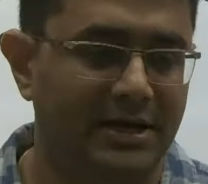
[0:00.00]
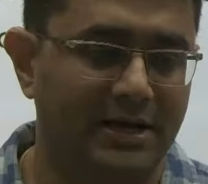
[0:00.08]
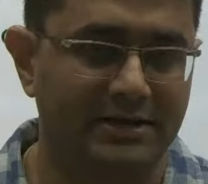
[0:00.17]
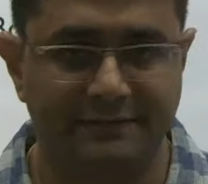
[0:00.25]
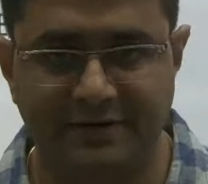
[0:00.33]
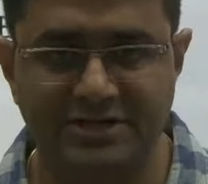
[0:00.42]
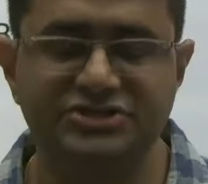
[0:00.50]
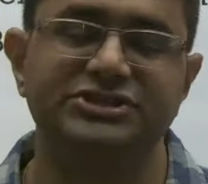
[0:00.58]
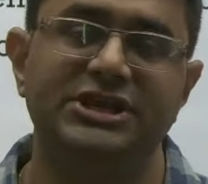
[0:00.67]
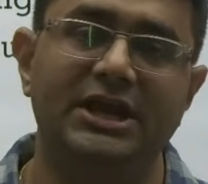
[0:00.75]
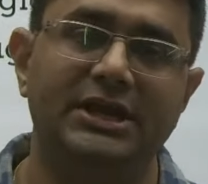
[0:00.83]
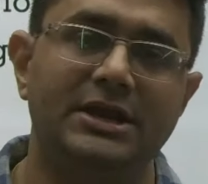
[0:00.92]

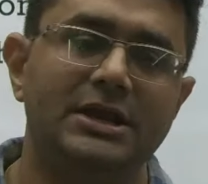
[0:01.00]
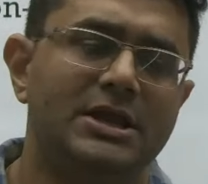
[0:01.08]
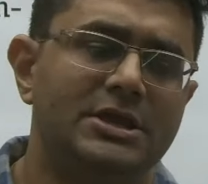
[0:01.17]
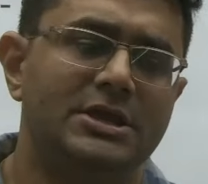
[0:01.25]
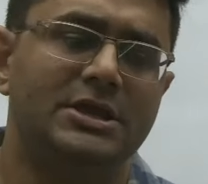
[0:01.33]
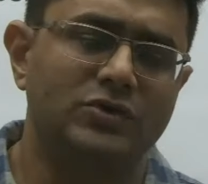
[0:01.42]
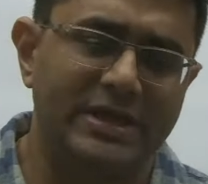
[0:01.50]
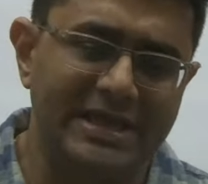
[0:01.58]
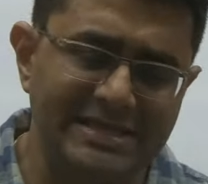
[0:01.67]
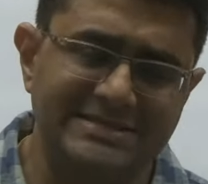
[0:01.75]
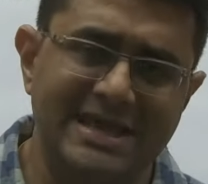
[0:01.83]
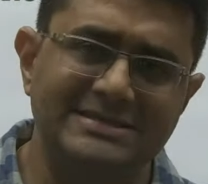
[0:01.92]
differentiated. So he
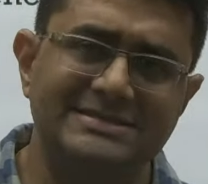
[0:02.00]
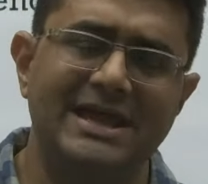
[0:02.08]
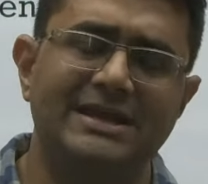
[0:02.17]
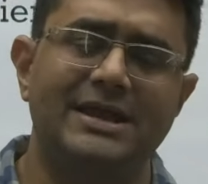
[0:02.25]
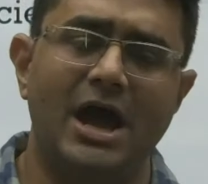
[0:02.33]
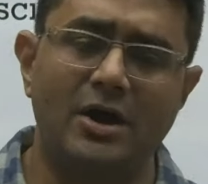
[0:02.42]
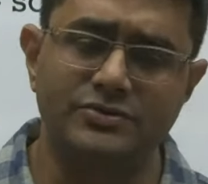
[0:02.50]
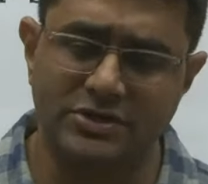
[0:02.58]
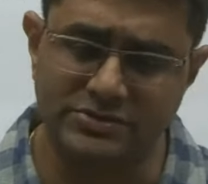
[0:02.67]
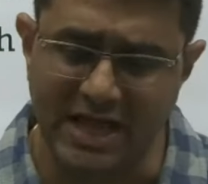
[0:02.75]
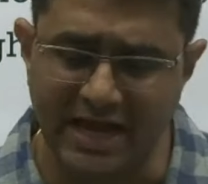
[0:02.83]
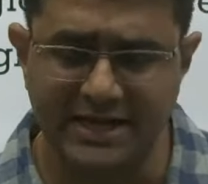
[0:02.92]
says that how
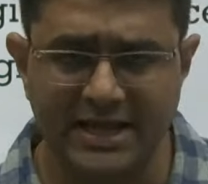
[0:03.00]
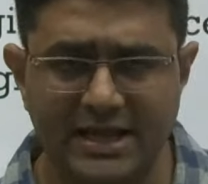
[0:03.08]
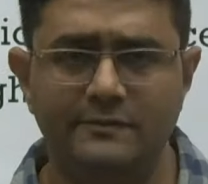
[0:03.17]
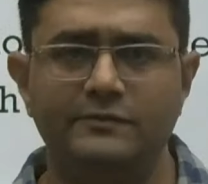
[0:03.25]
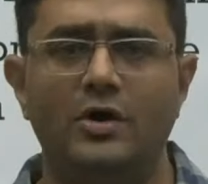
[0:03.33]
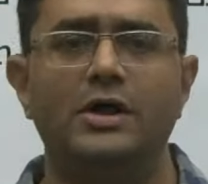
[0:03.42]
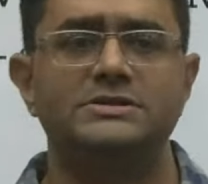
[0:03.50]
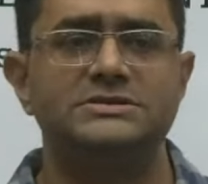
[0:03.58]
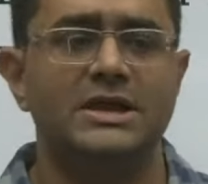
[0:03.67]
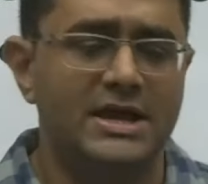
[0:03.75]
society evolves,